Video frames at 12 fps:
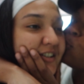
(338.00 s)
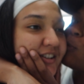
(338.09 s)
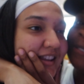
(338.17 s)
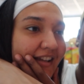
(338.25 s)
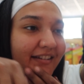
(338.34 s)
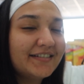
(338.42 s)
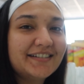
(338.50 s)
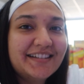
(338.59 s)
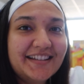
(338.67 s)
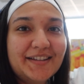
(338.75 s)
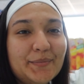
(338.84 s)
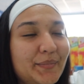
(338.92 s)
a good thing.
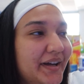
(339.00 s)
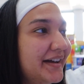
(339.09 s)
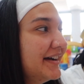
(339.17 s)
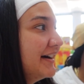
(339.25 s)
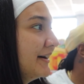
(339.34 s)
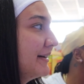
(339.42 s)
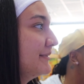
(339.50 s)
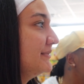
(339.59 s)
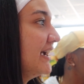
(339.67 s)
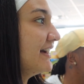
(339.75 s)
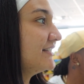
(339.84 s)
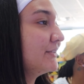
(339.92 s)
But
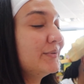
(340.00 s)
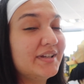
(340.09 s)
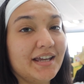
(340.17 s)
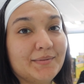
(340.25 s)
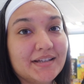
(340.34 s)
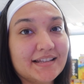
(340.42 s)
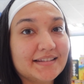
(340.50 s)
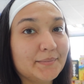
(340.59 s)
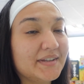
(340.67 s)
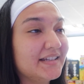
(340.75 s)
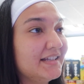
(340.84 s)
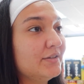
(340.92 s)
um, yeah, so we came to get
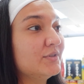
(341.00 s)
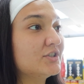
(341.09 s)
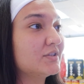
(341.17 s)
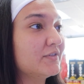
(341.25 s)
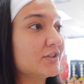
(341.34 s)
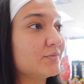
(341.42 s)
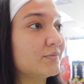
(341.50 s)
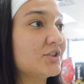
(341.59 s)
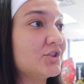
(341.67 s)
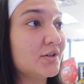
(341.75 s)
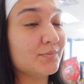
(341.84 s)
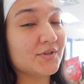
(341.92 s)
something to eat. We just finished with the
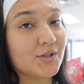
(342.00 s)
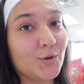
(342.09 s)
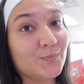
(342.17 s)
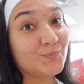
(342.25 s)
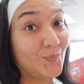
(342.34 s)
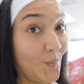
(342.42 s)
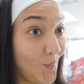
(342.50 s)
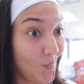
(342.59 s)
gym, so yeah.